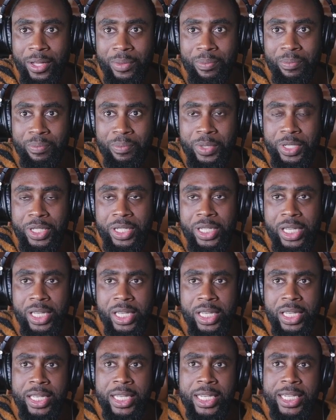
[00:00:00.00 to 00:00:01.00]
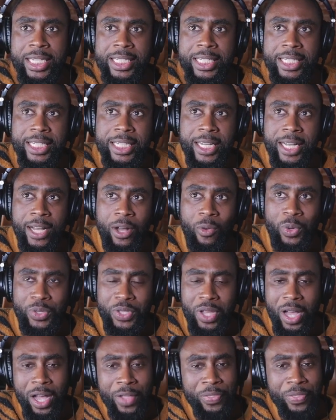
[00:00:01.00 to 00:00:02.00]
she was
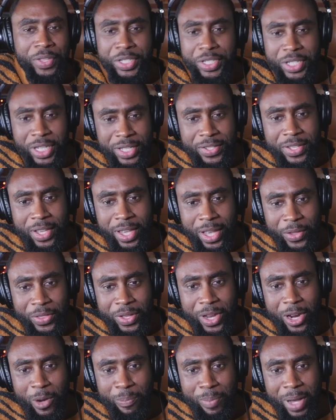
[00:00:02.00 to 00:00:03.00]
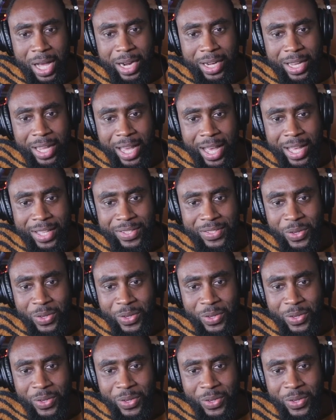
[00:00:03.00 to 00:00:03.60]
on the Gist Healthcare podcast.